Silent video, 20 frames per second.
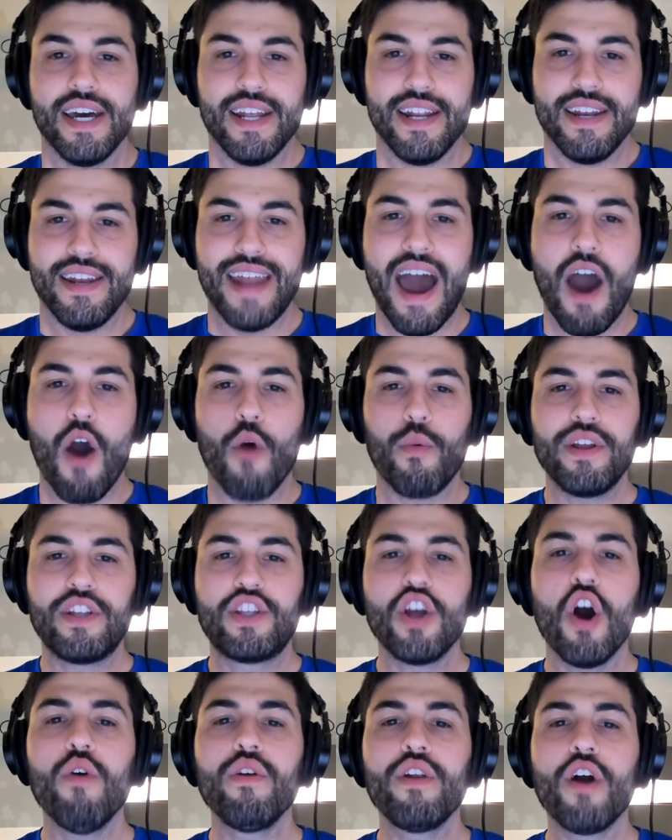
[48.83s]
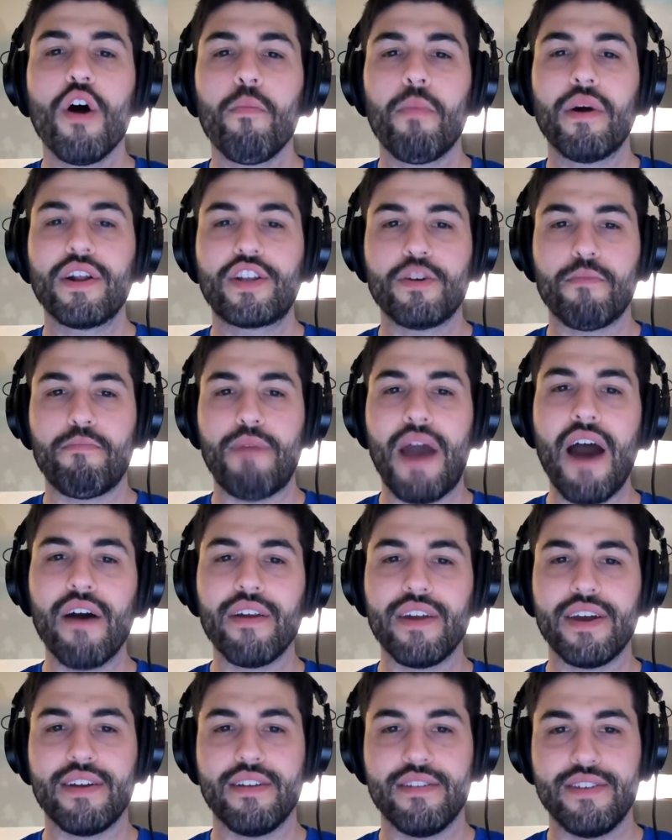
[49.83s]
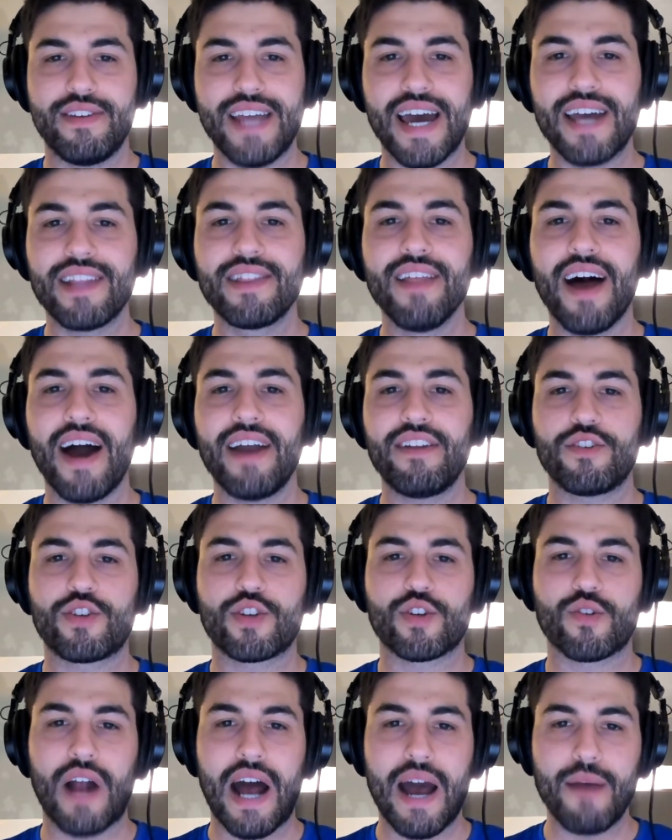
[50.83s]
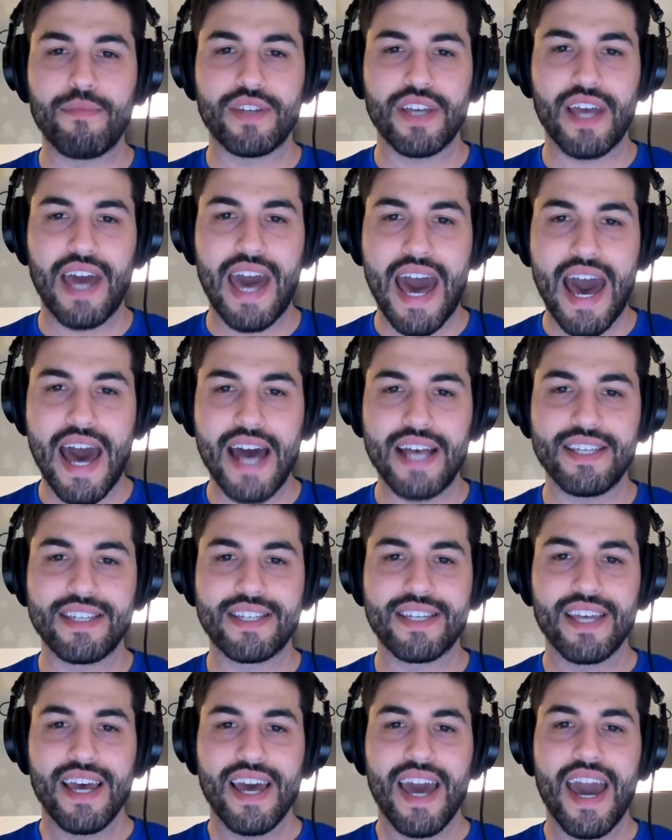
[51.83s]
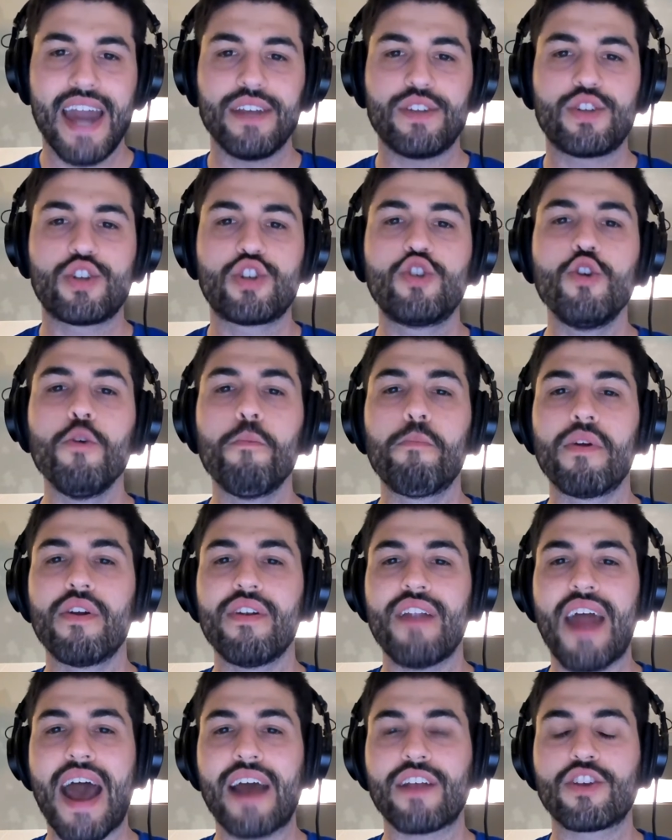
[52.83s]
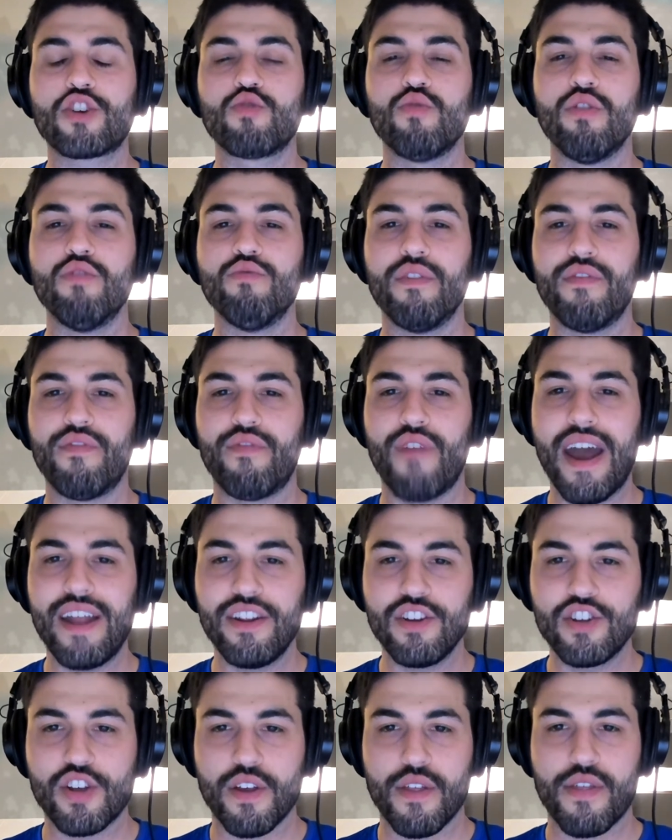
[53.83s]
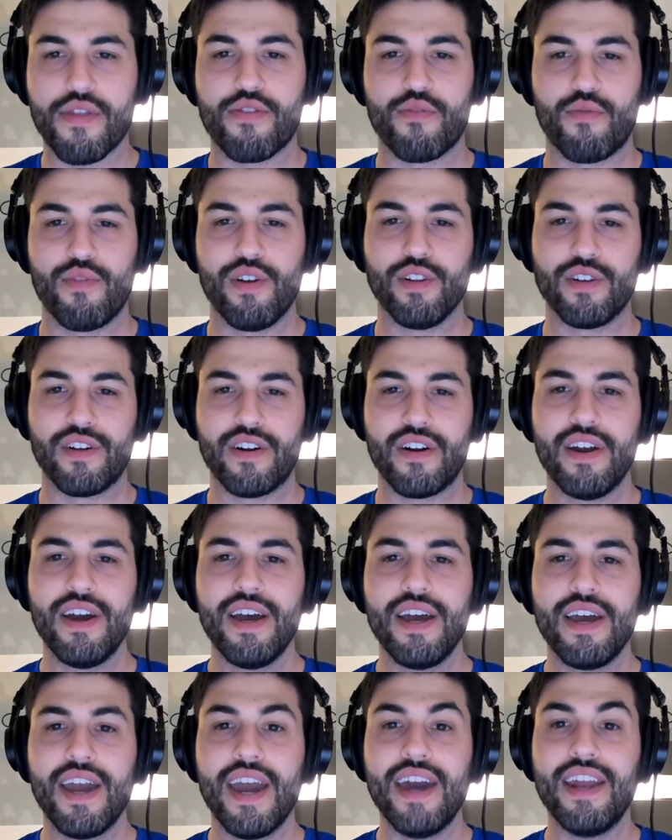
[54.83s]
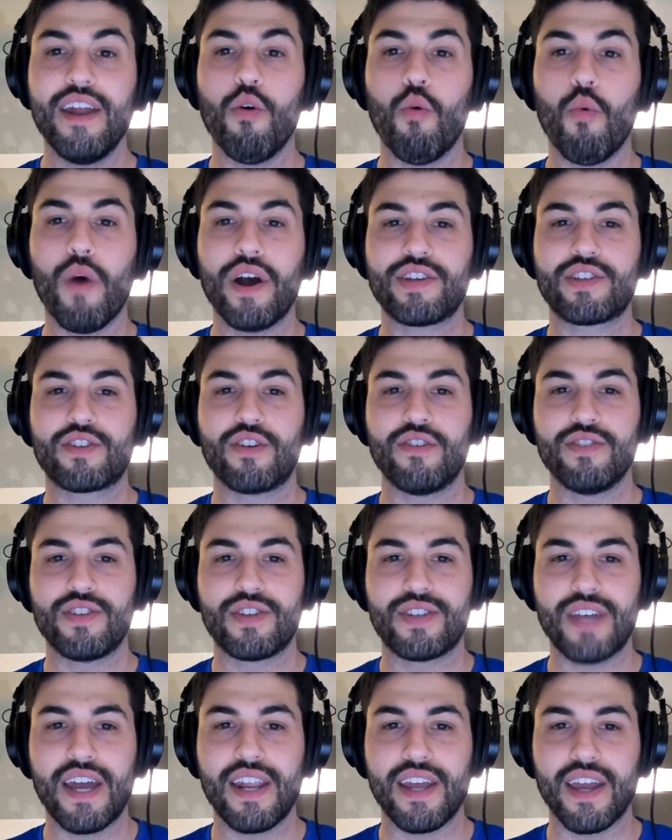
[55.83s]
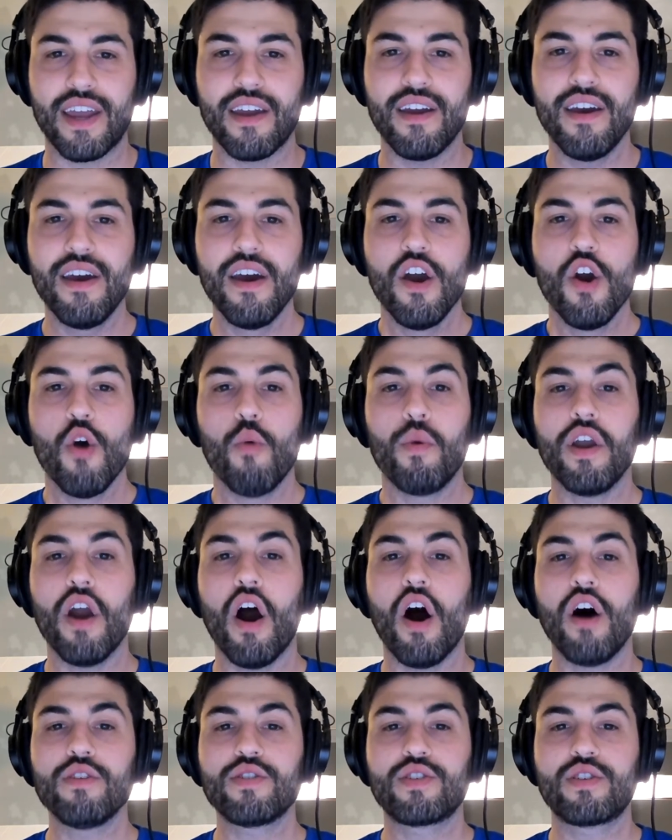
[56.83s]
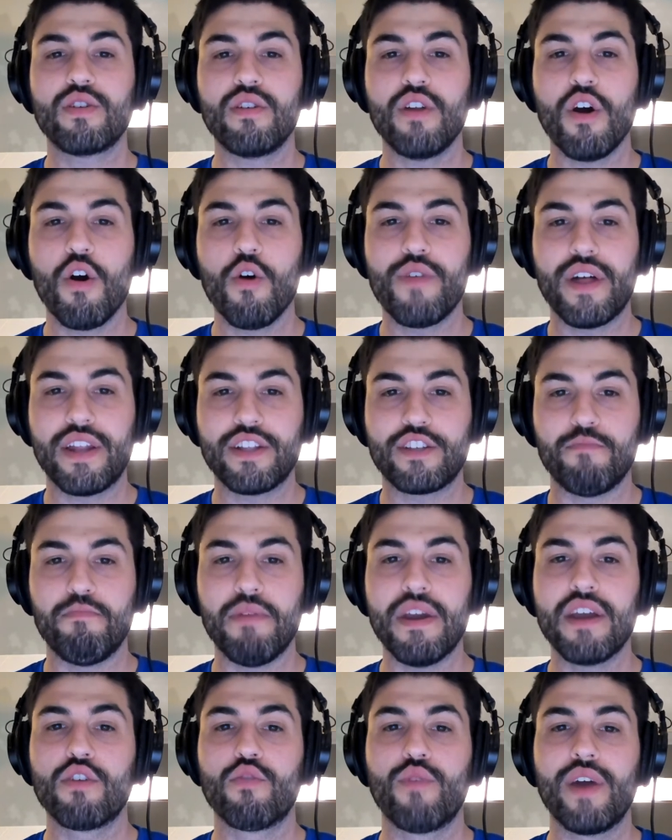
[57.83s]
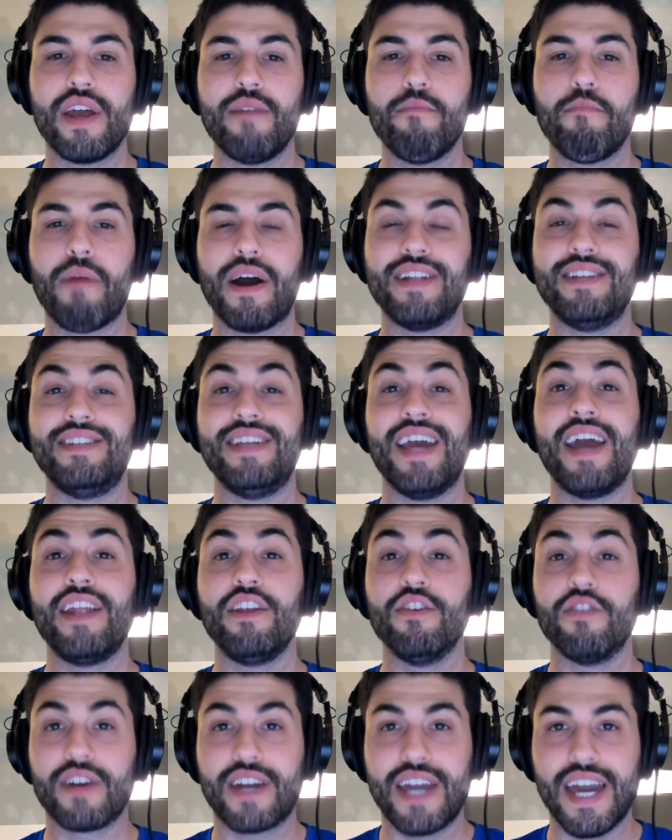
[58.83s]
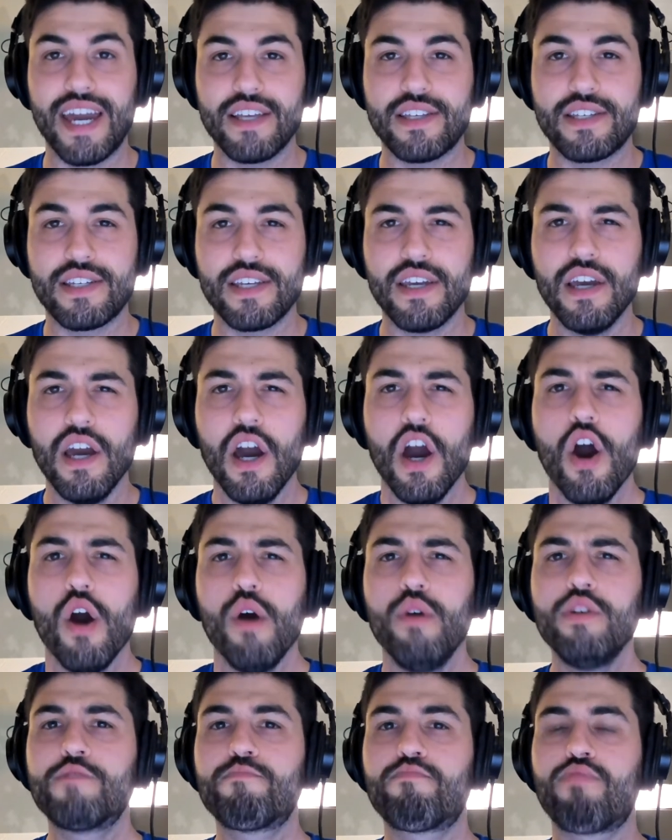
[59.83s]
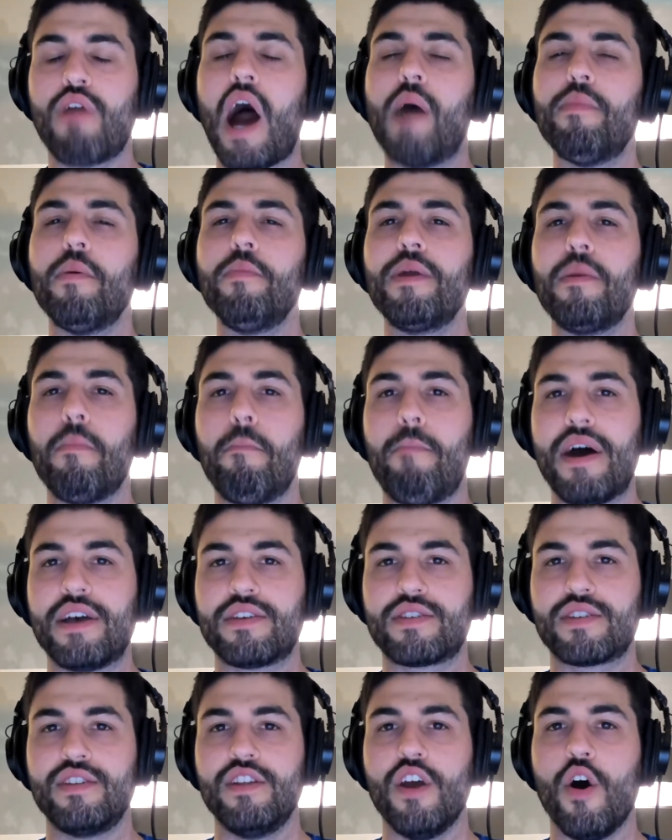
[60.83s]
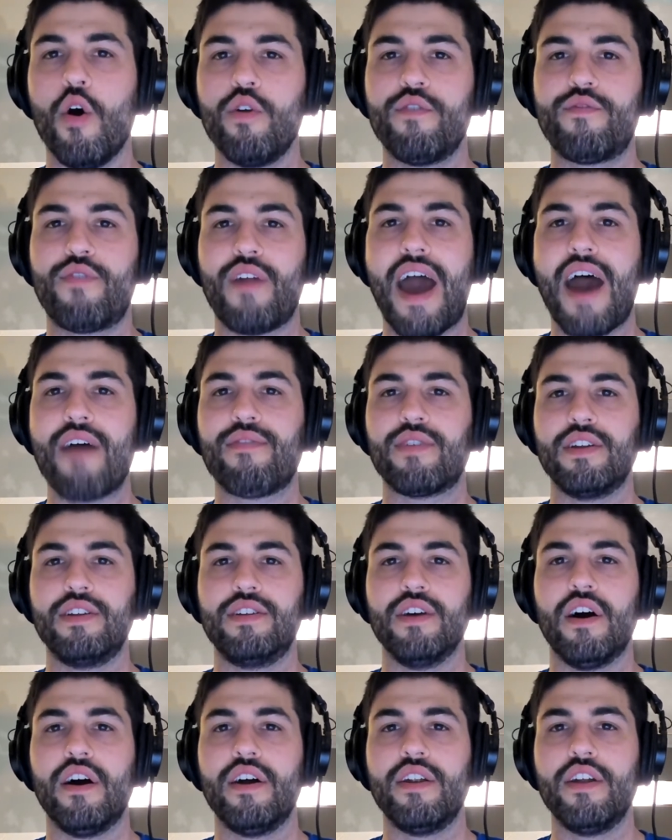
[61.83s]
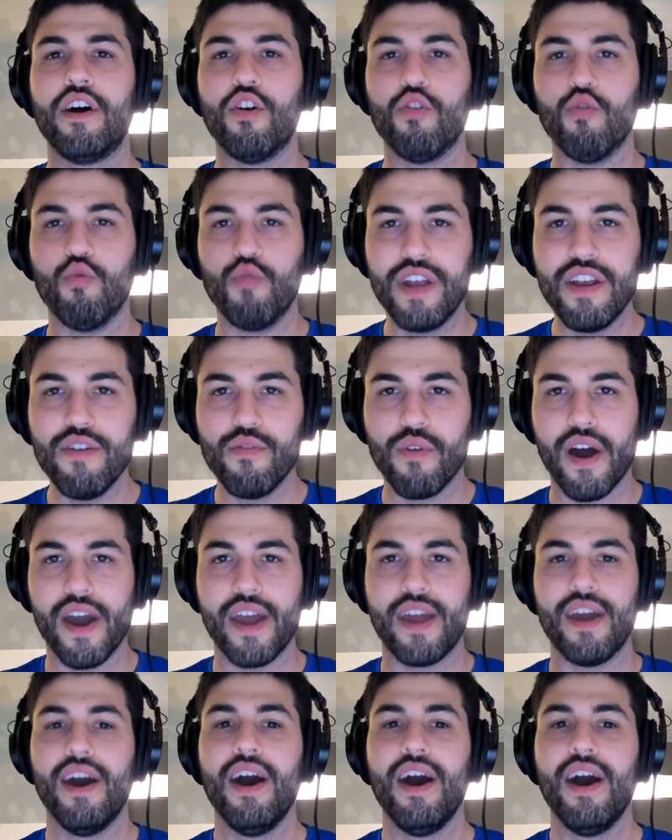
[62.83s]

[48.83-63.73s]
Now, we don't know much about it. Deadline describes it as a supernatural revenge thriller in a Western setting. We also know that it's being written by Daniel Casey, who's probably best known for having done a rewrite